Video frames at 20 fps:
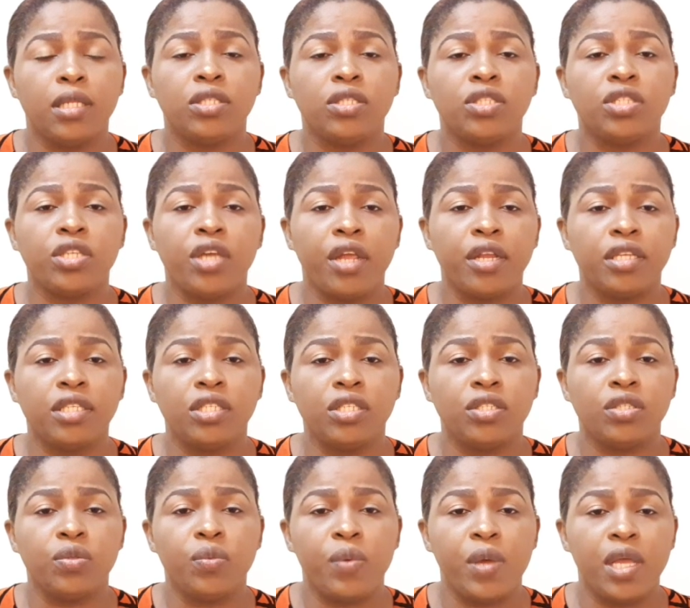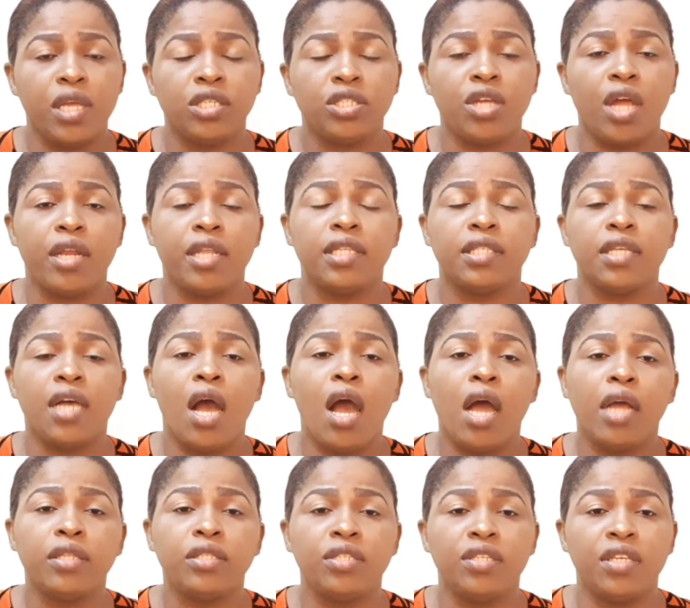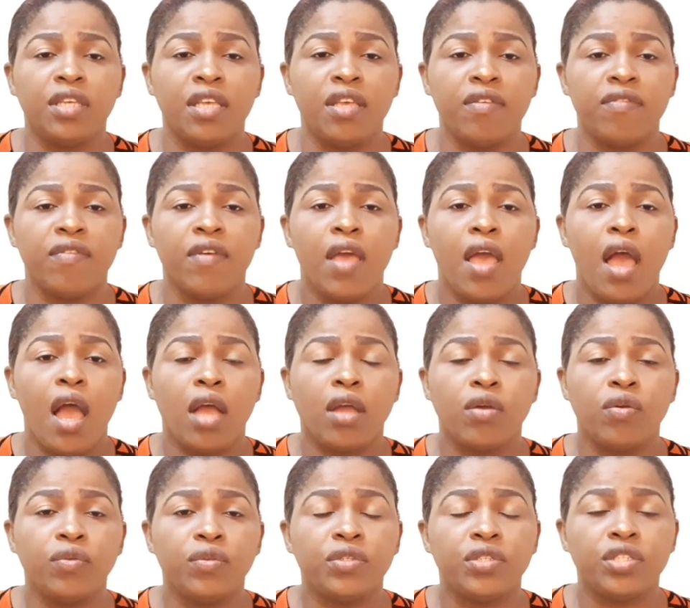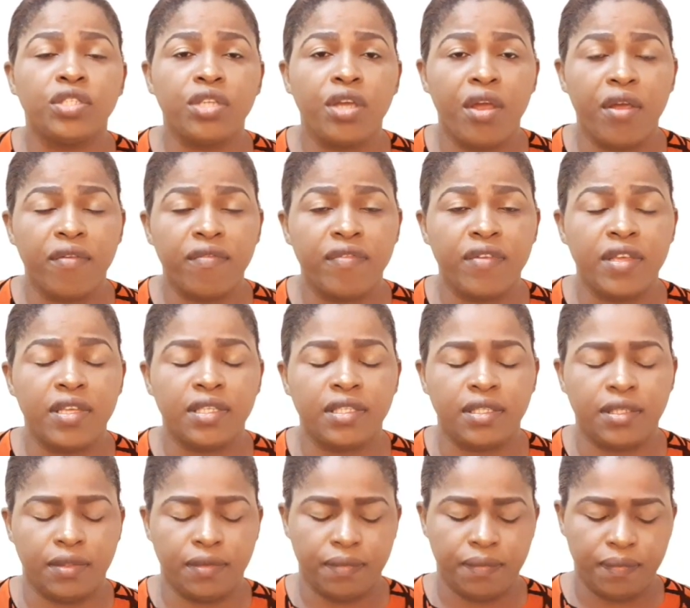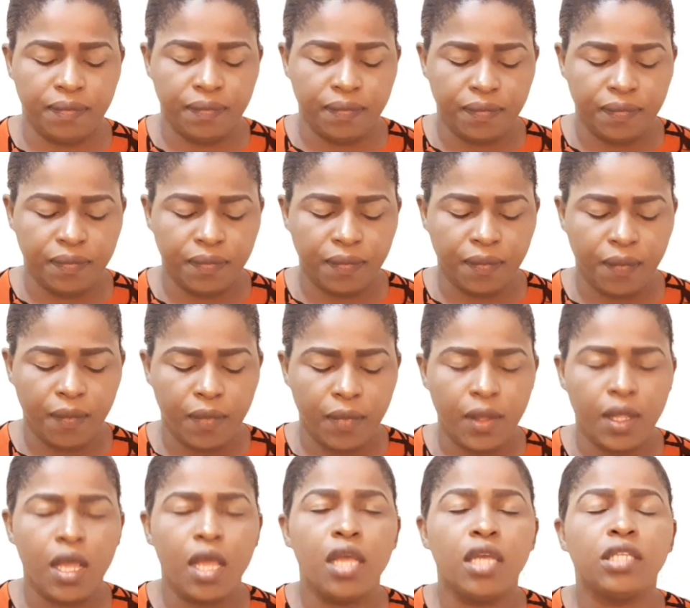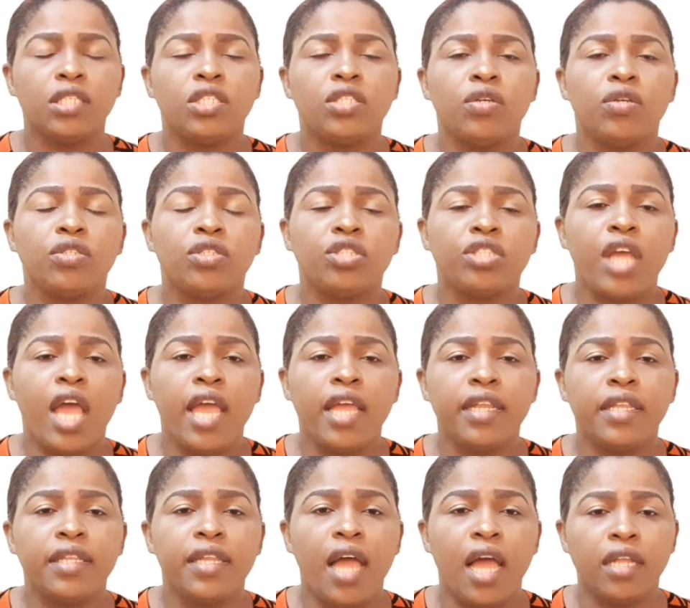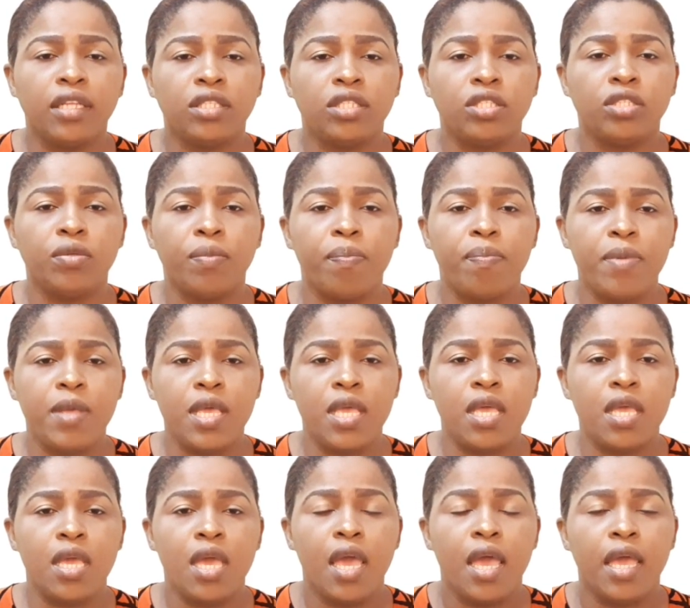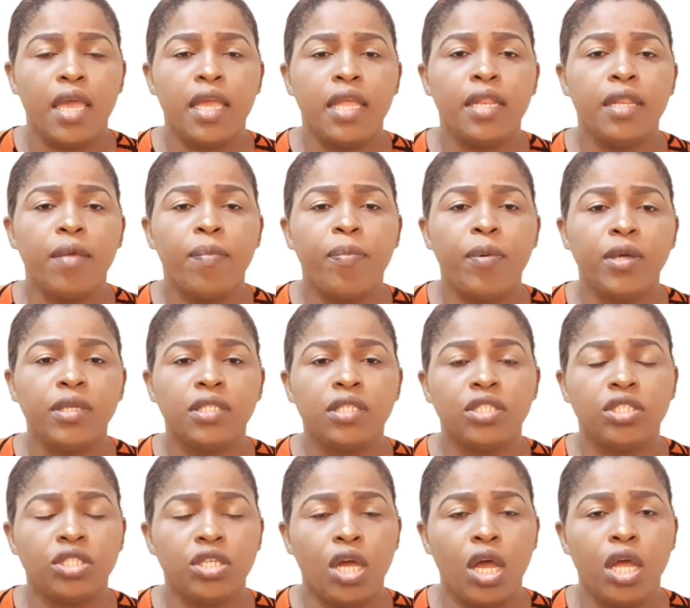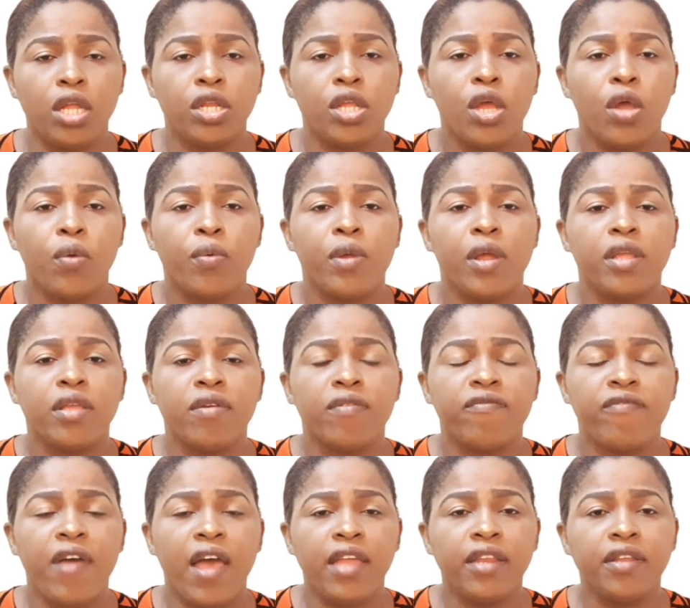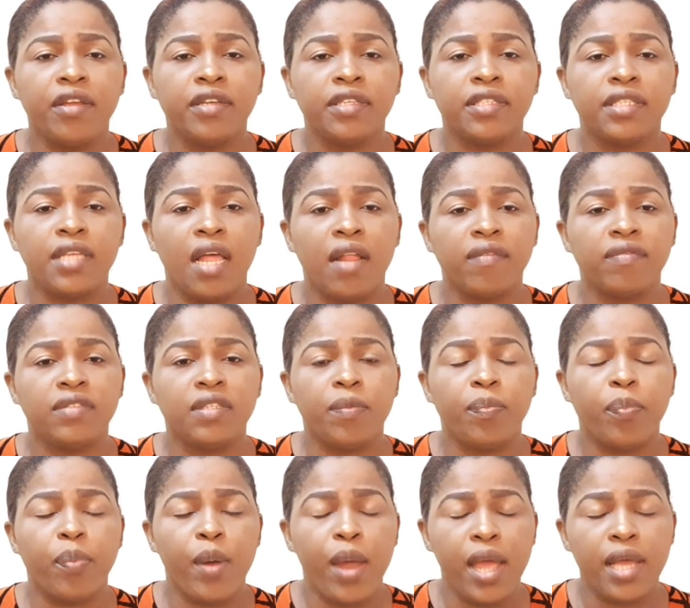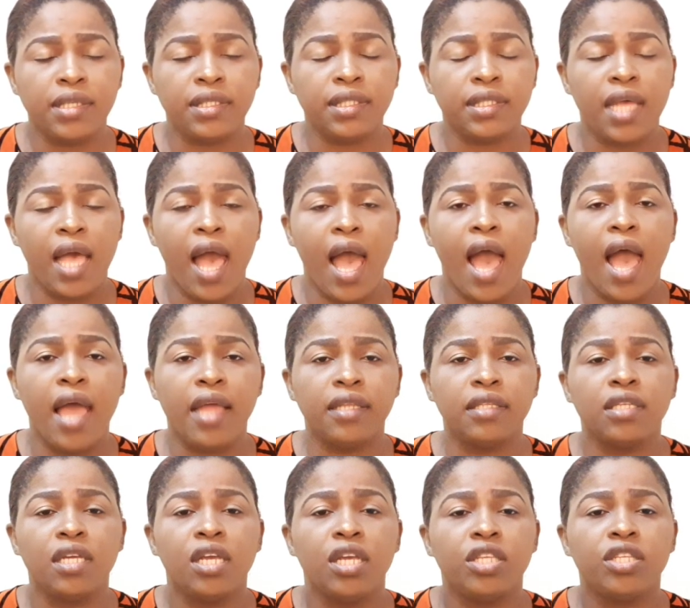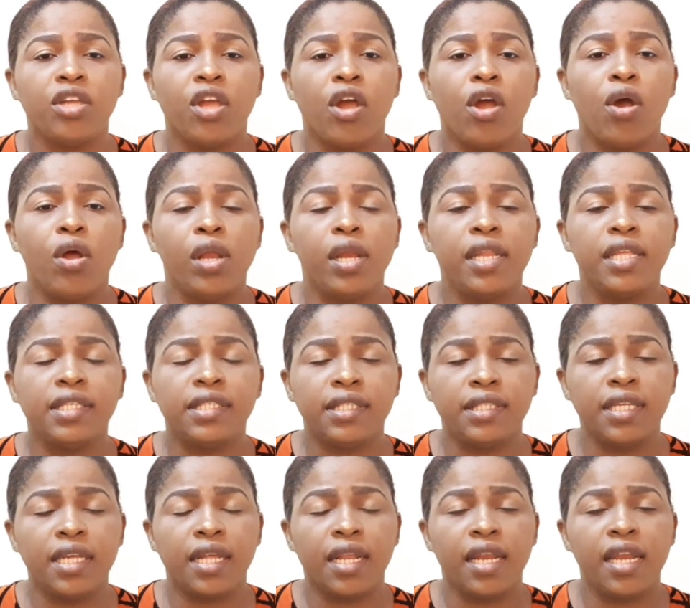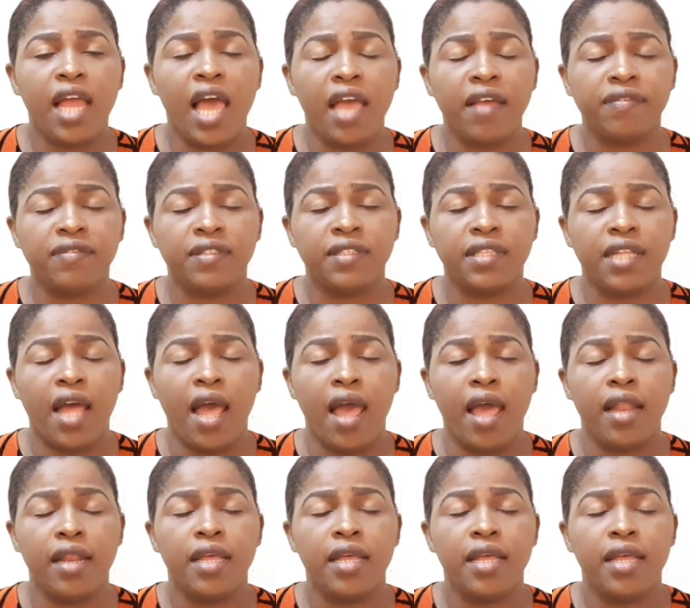certain situation, it's hard to give a good service. So try not to be in the position where you find yourself depressed and your holistic lifestyle